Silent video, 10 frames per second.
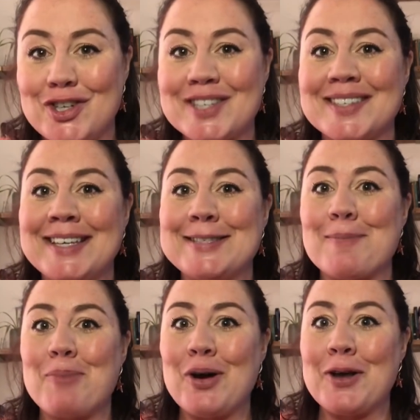just need
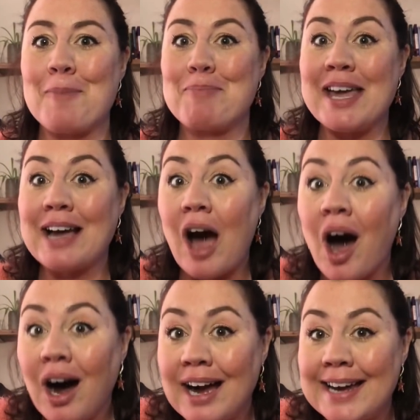to put a big
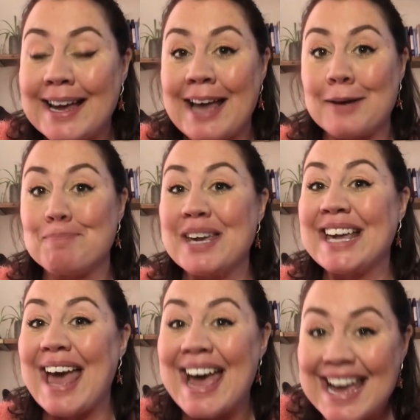I and a
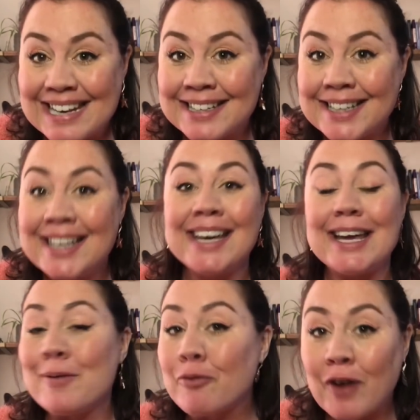big N
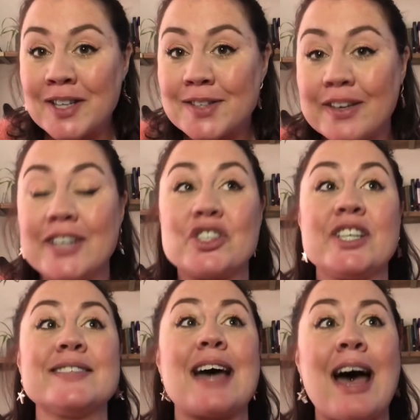in front of it.
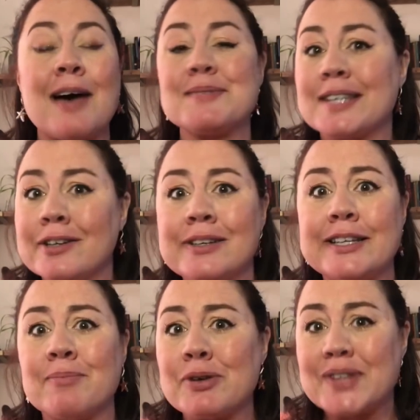She is absolutely
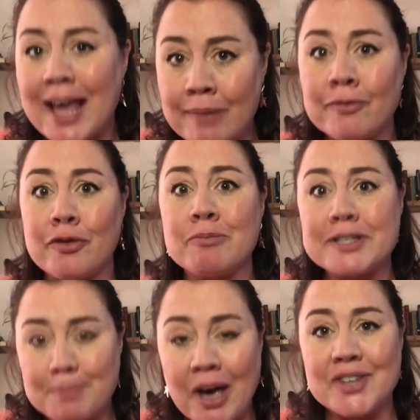the most
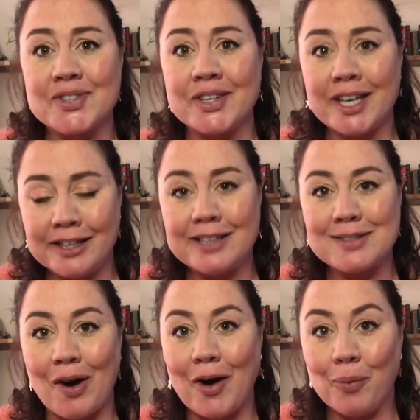infamous person in the
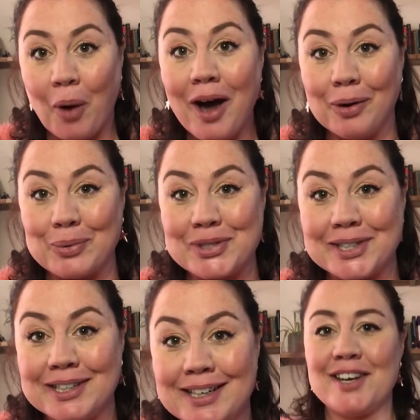entire world.
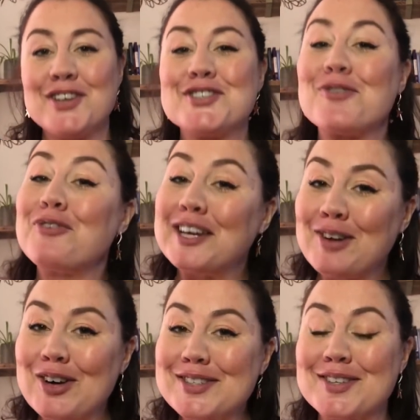So fear
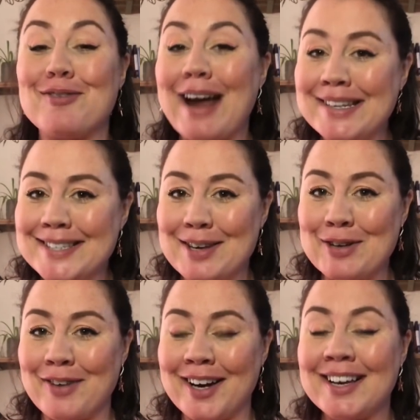not, the rant is
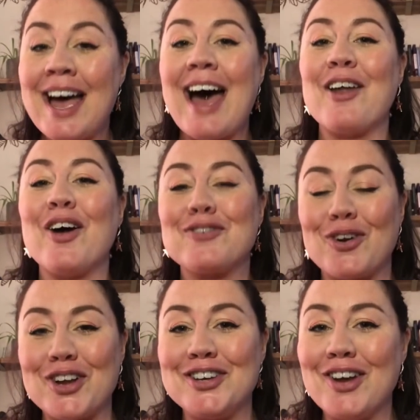over and I've
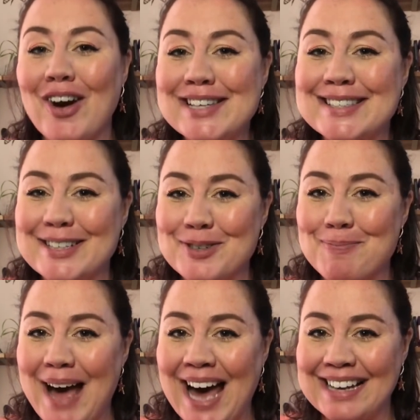got a nice little
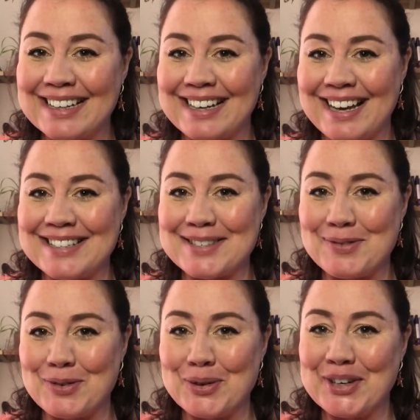palate cleanser
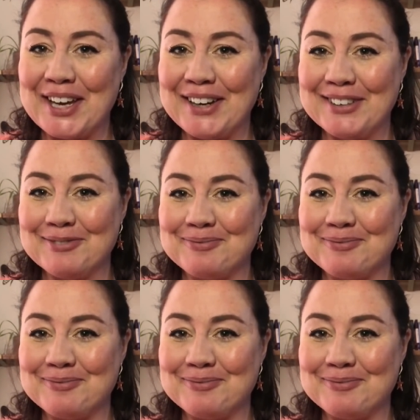for you.